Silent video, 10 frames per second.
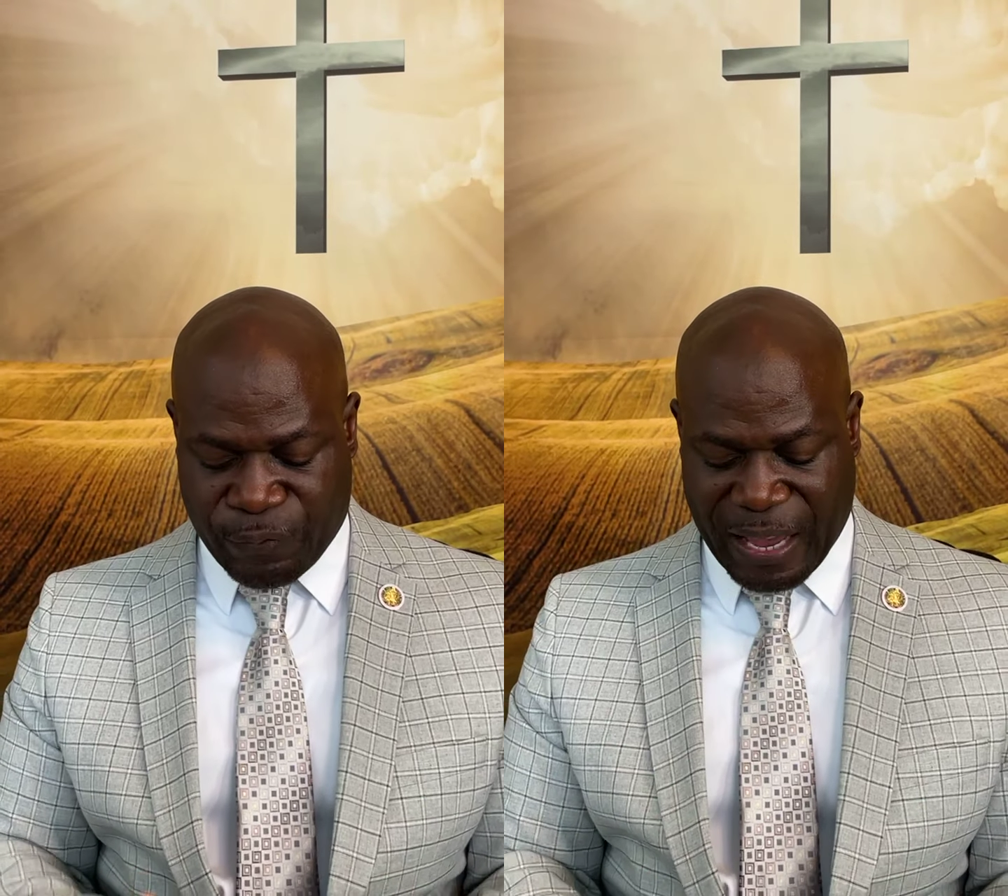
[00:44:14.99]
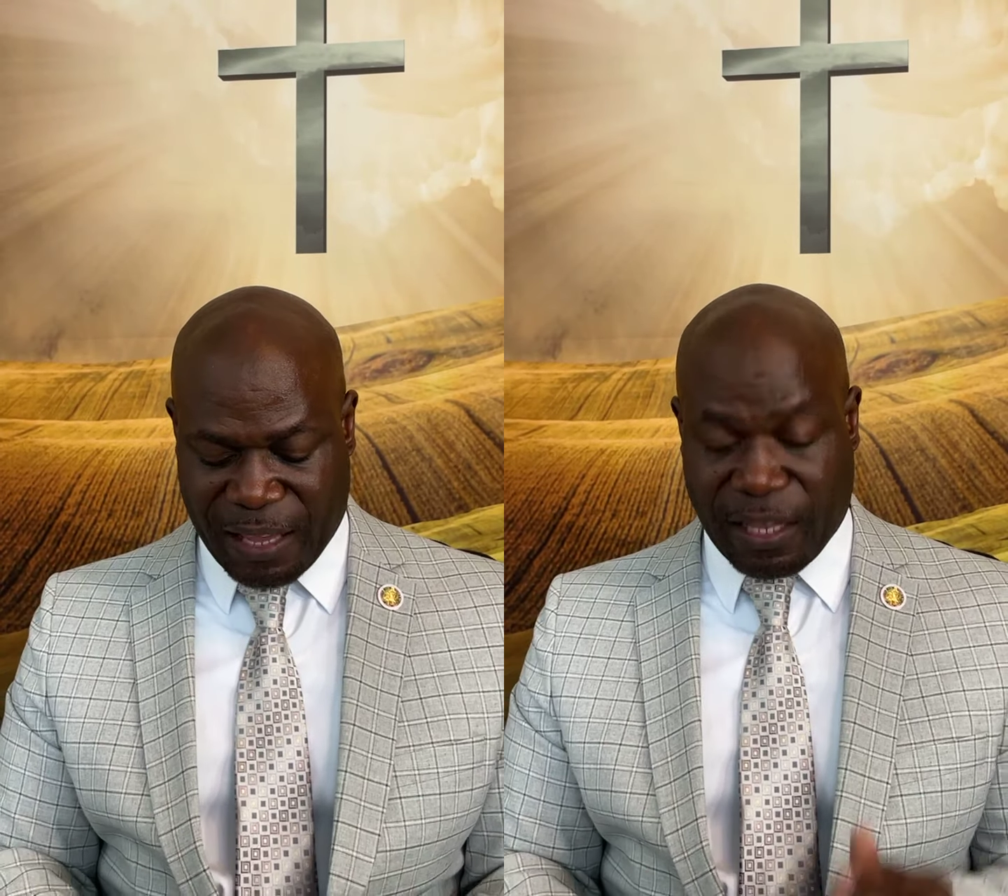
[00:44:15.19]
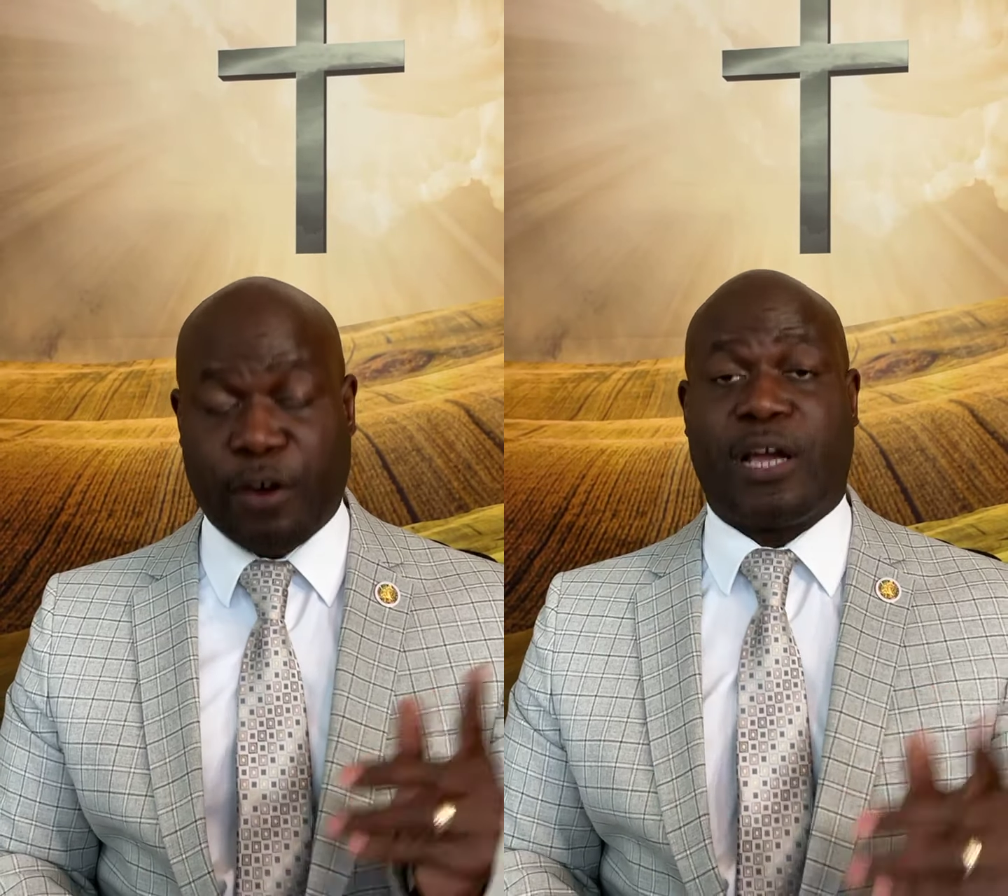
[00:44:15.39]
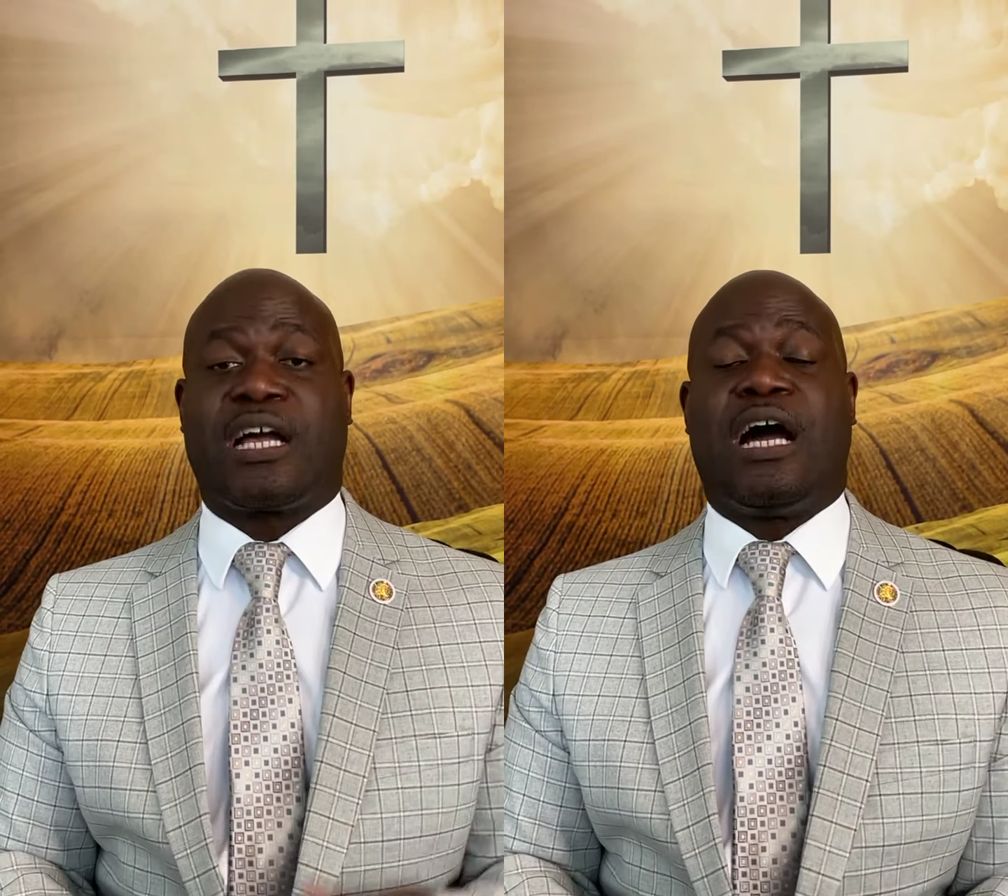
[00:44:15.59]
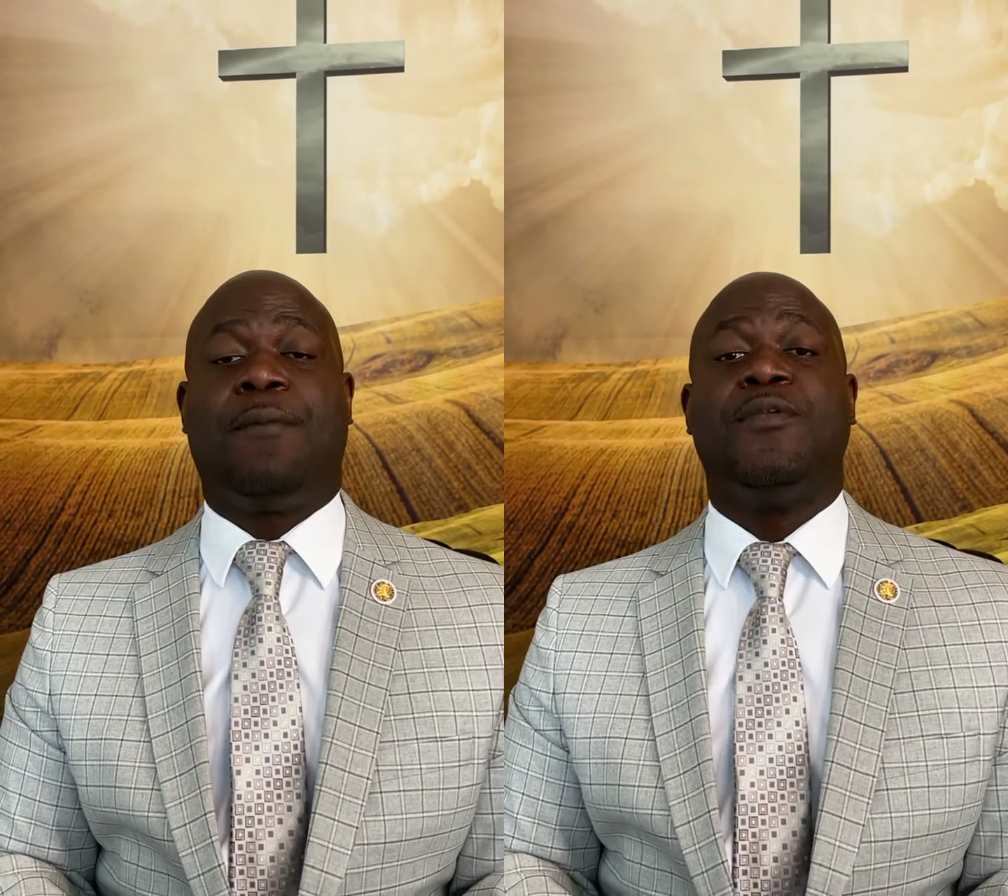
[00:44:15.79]
faith. Here it
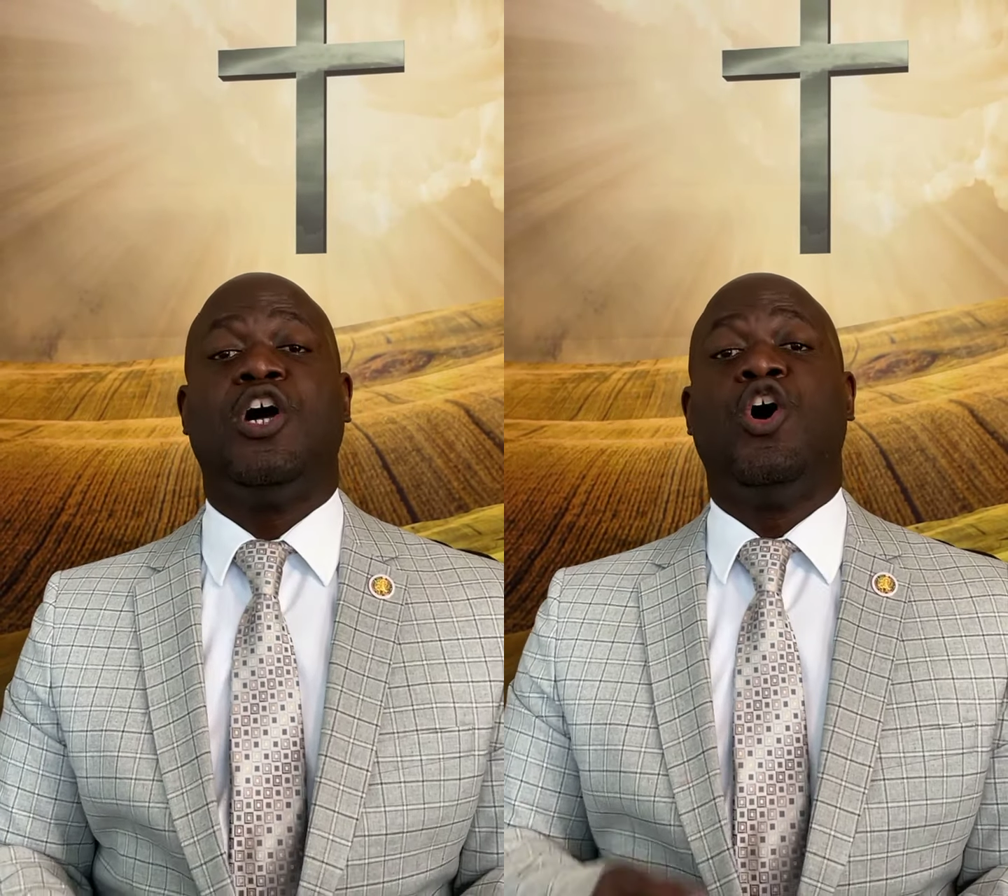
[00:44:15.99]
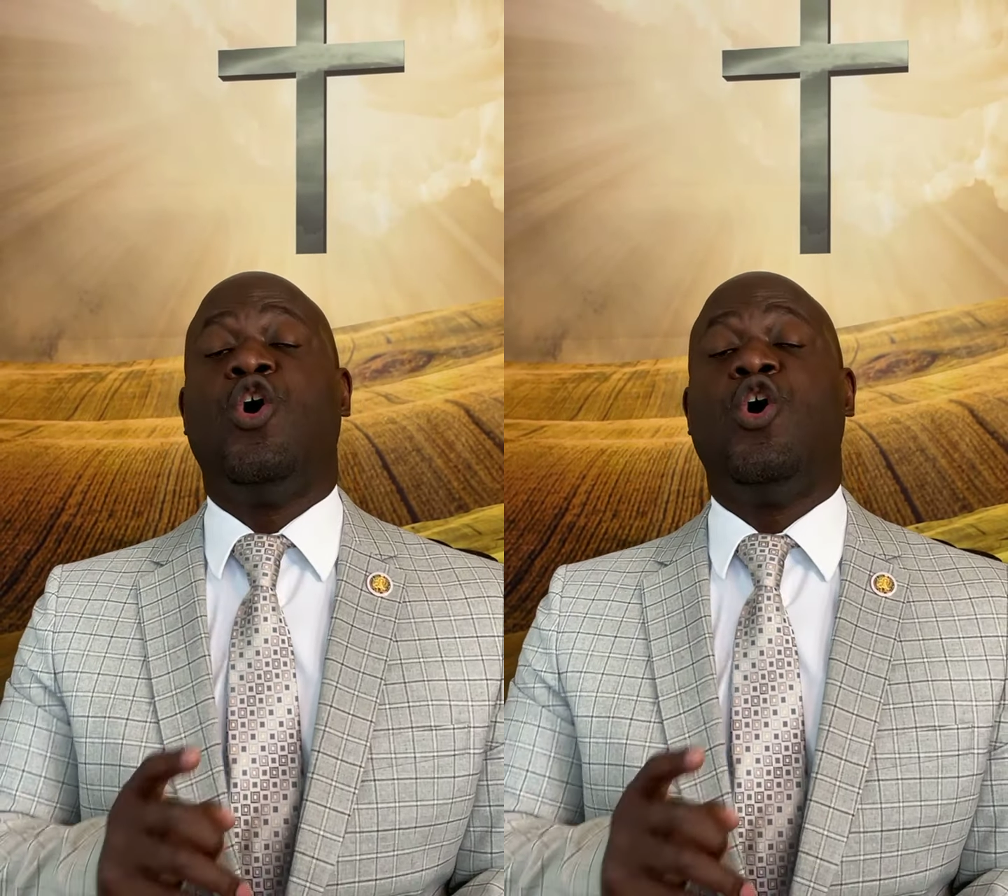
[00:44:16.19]
comes.